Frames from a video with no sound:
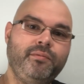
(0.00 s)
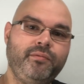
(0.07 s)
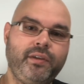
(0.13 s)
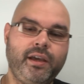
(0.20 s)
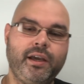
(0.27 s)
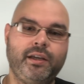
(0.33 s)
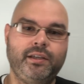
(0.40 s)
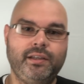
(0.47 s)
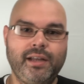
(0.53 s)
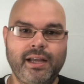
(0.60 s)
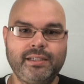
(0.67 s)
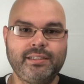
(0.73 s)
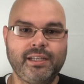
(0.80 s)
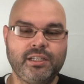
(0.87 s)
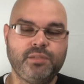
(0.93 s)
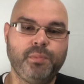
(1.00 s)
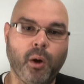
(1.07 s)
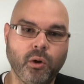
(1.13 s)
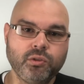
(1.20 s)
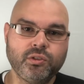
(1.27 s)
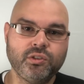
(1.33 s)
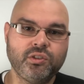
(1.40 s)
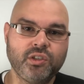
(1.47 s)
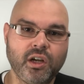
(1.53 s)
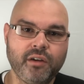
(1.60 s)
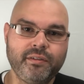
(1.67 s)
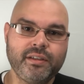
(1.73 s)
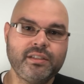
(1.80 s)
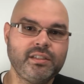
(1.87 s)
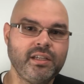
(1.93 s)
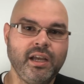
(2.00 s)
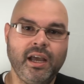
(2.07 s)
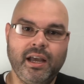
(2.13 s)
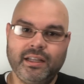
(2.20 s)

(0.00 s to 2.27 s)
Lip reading: via United States Postal Service.